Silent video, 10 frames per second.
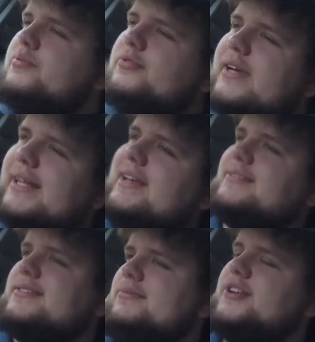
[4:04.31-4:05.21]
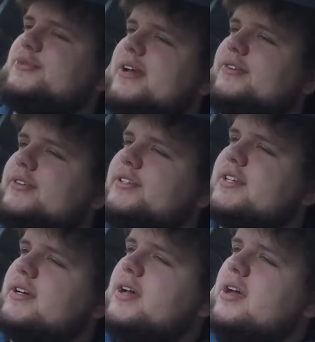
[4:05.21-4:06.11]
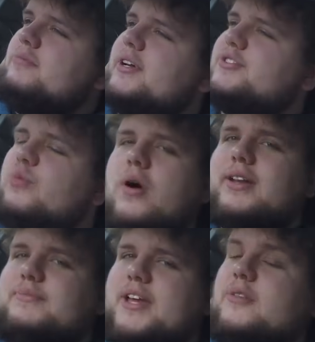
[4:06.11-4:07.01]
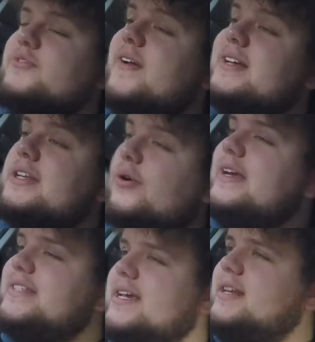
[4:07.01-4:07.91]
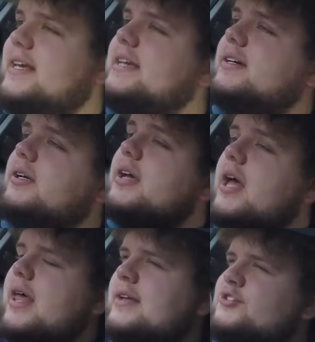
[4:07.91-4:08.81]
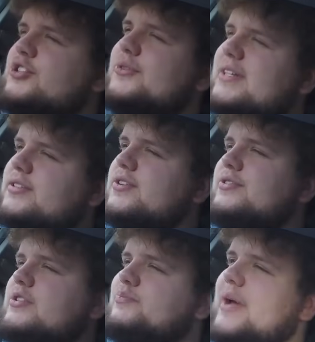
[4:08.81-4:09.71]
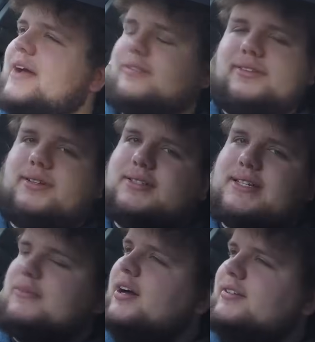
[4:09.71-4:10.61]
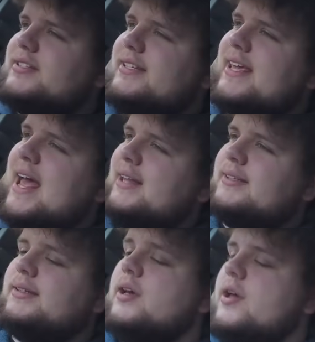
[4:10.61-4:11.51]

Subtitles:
brilliant as a motorway cruiser because 1, it becomes very noisy in here, and 2, it does about 30 miles to the gallon,